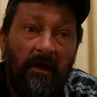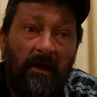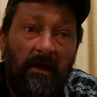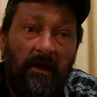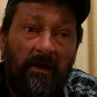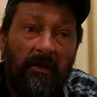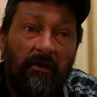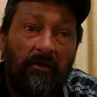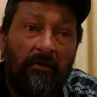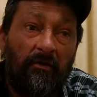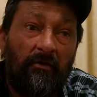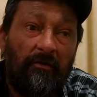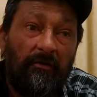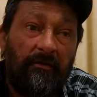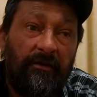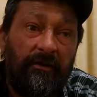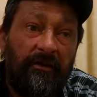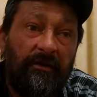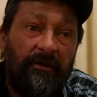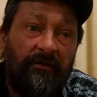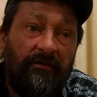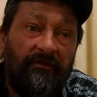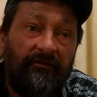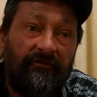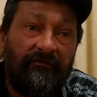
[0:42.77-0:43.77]
a little
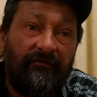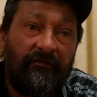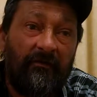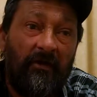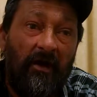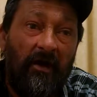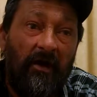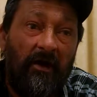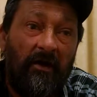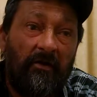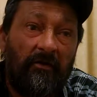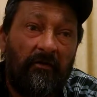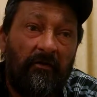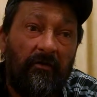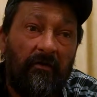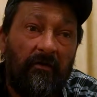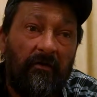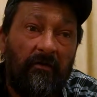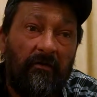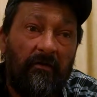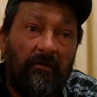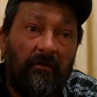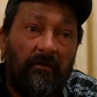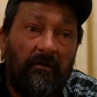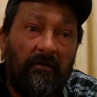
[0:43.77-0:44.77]
ease on
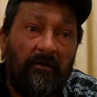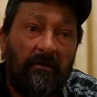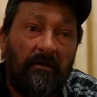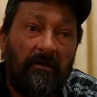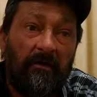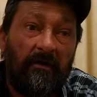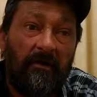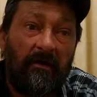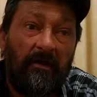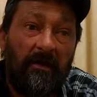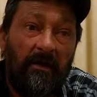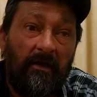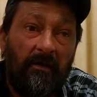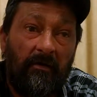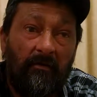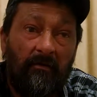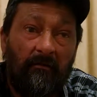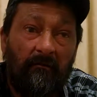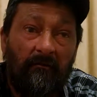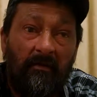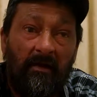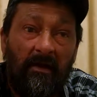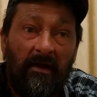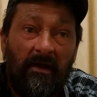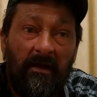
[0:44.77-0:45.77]
her and
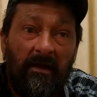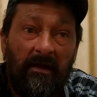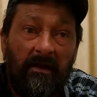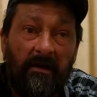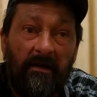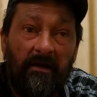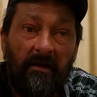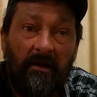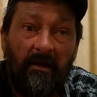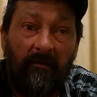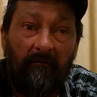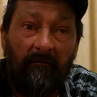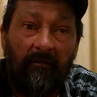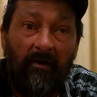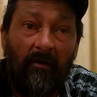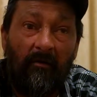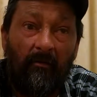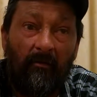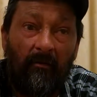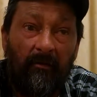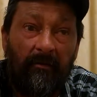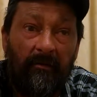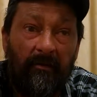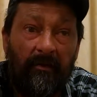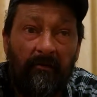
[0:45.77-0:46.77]
her mind
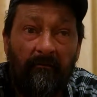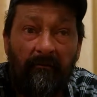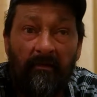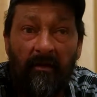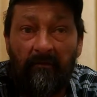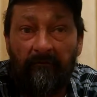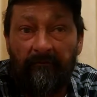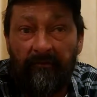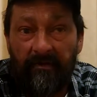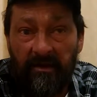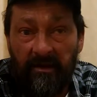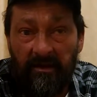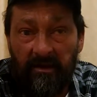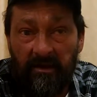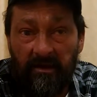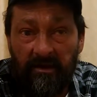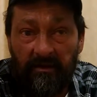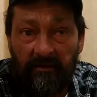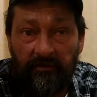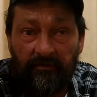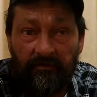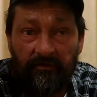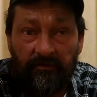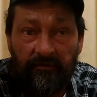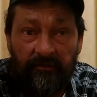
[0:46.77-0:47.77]
about worrying about me
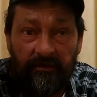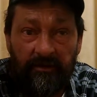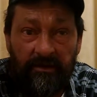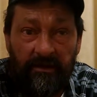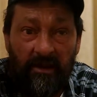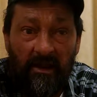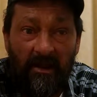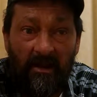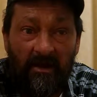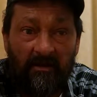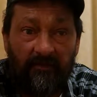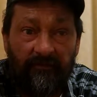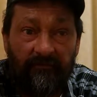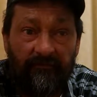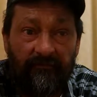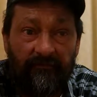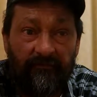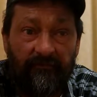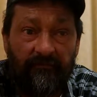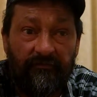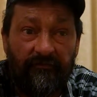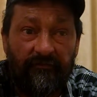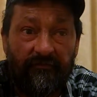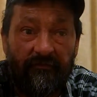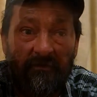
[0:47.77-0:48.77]
getting to
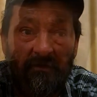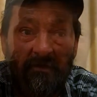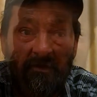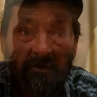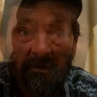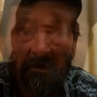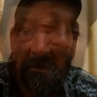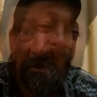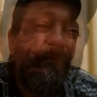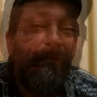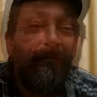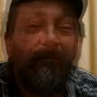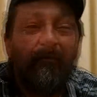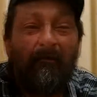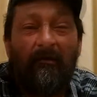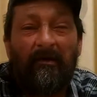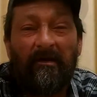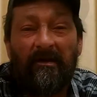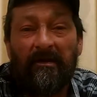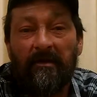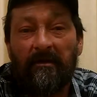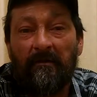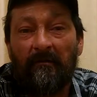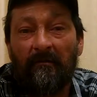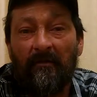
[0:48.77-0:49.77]
dialysis. I remember
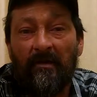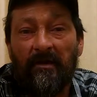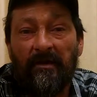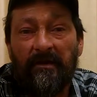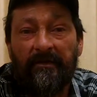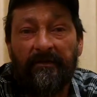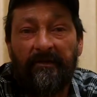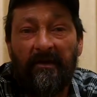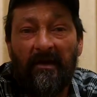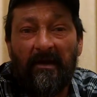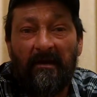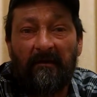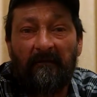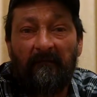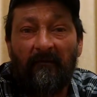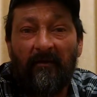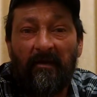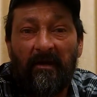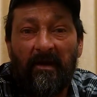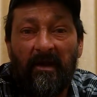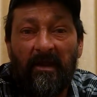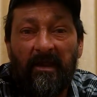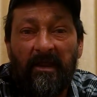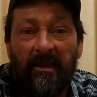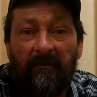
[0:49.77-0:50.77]
one one time
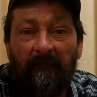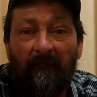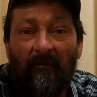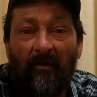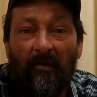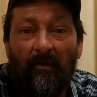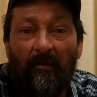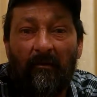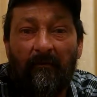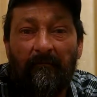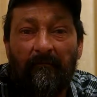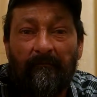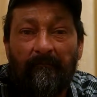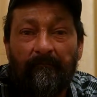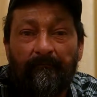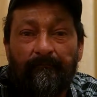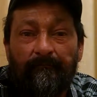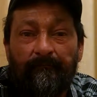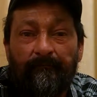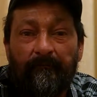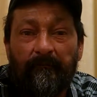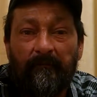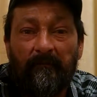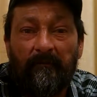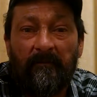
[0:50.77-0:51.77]
when I came home,
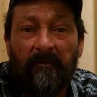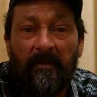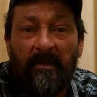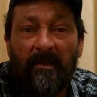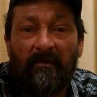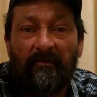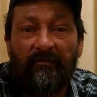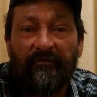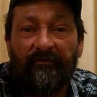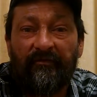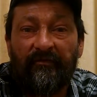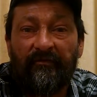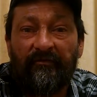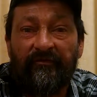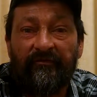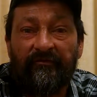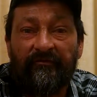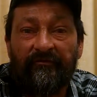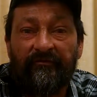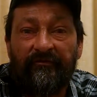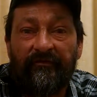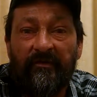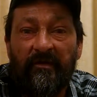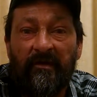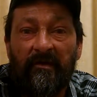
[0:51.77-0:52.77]
there was this
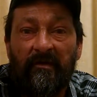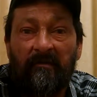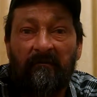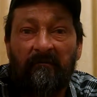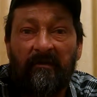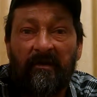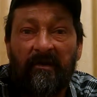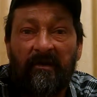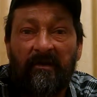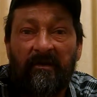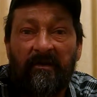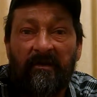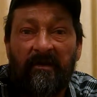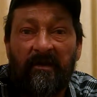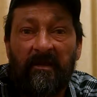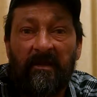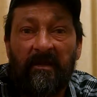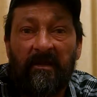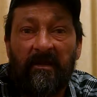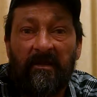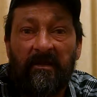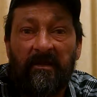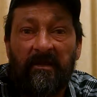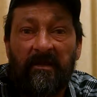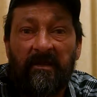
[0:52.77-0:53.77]
gentleman
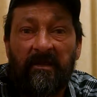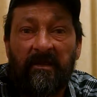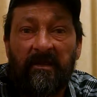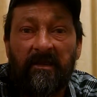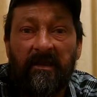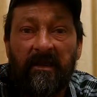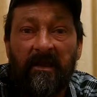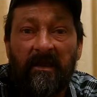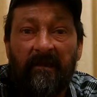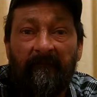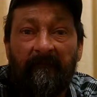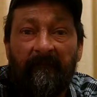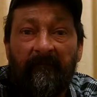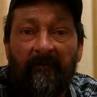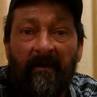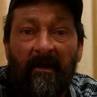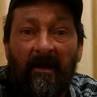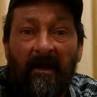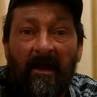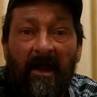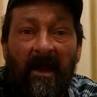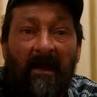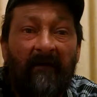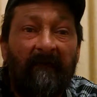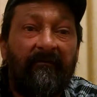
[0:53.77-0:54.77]
that came,
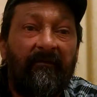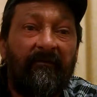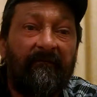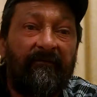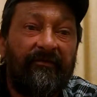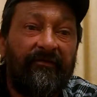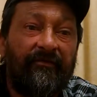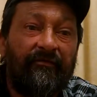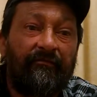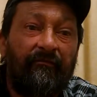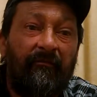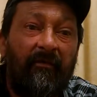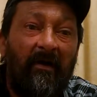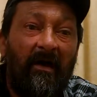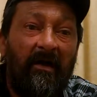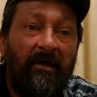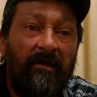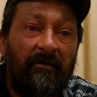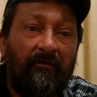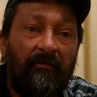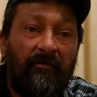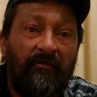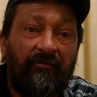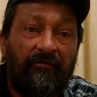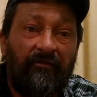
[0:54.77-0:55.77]
half of his
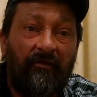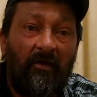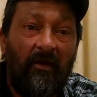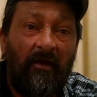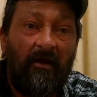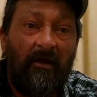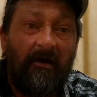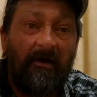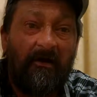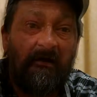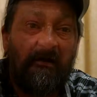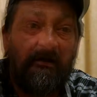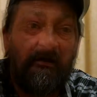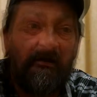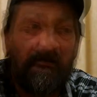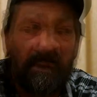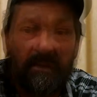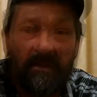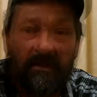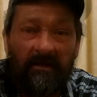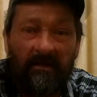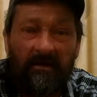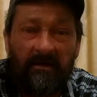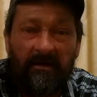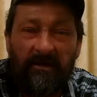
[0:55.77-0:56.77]
body was gone,
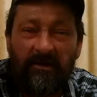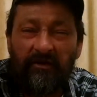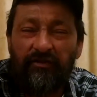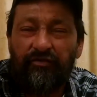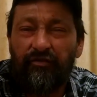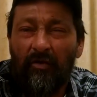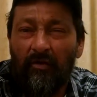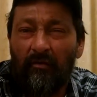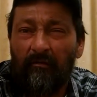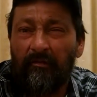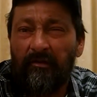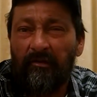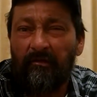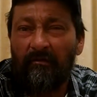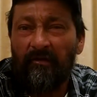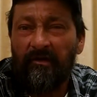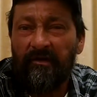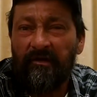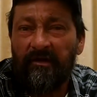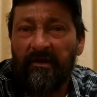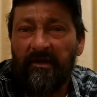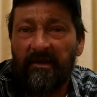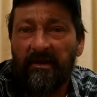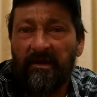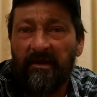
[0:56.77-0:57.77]
and he told me
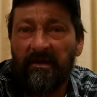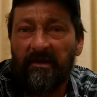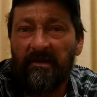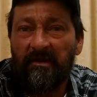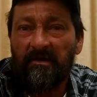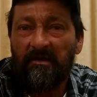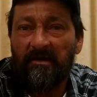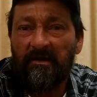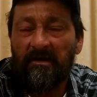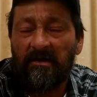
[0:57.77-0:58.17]
one day,